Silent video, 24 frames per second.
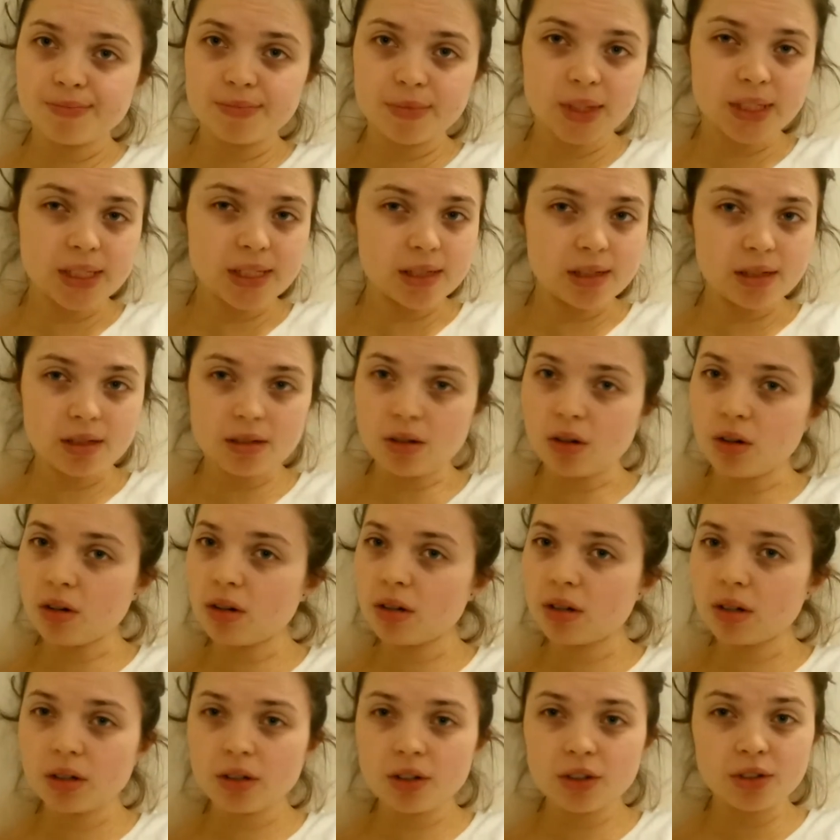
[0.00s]
This is not
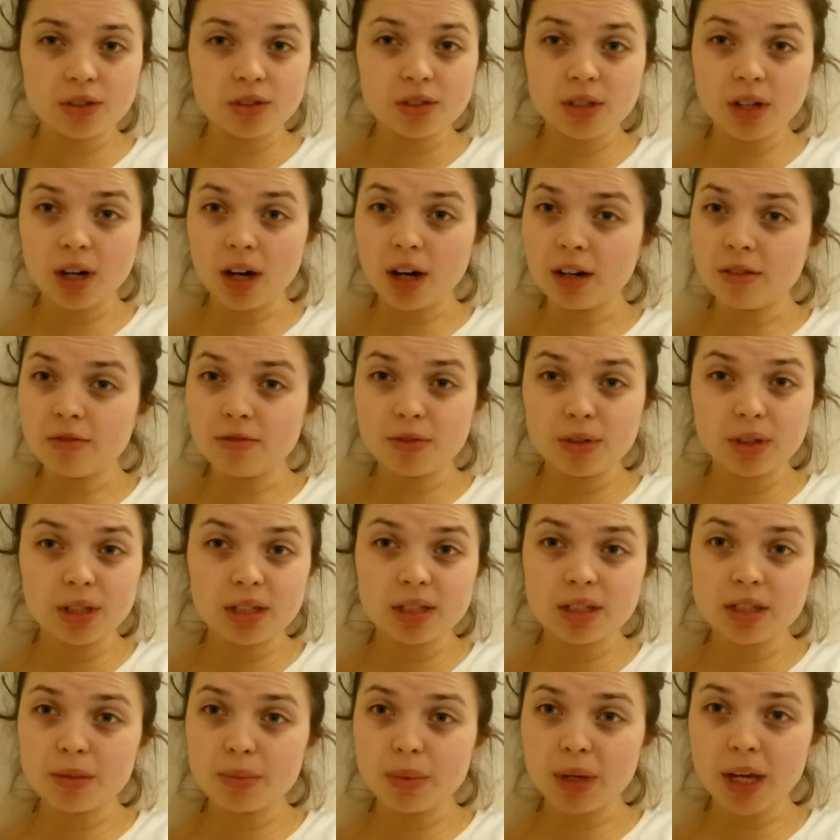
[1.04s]
a good time for
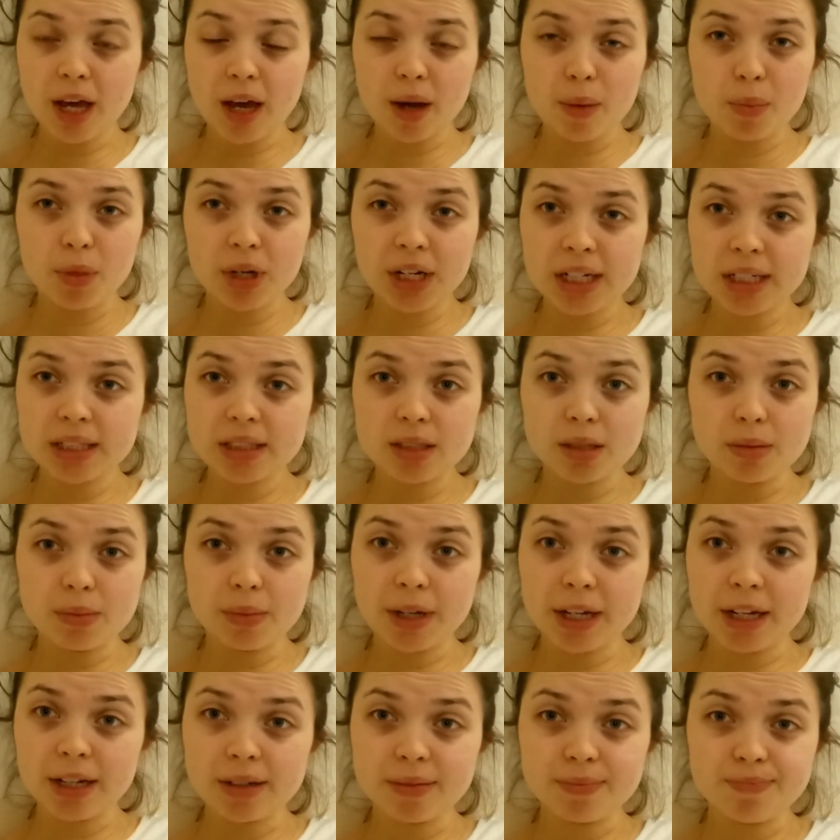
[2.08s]
this to be happening to
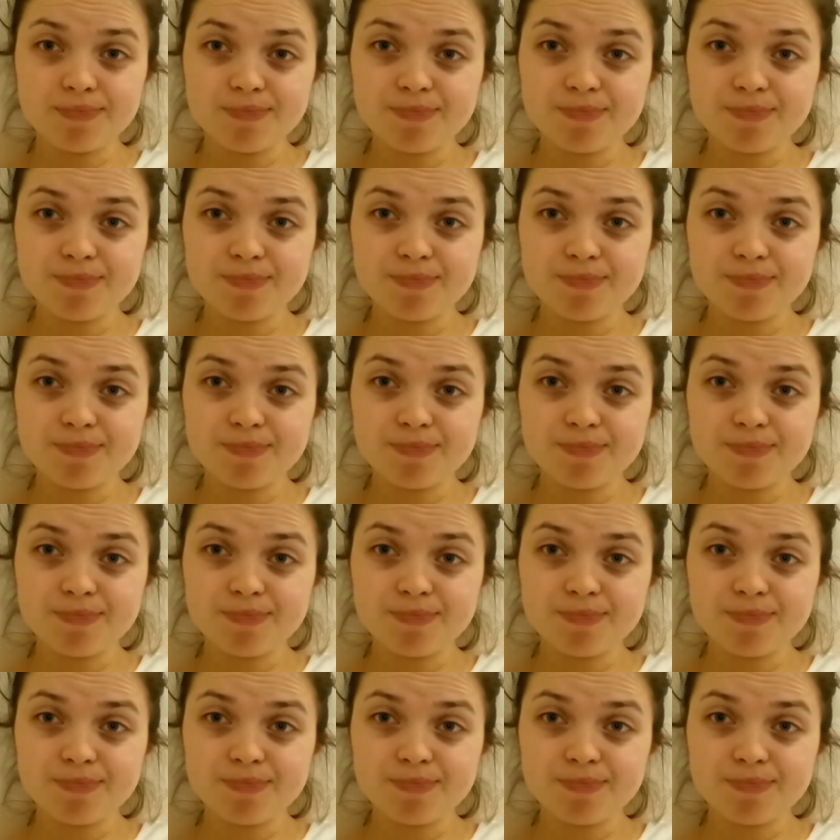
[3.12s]
me.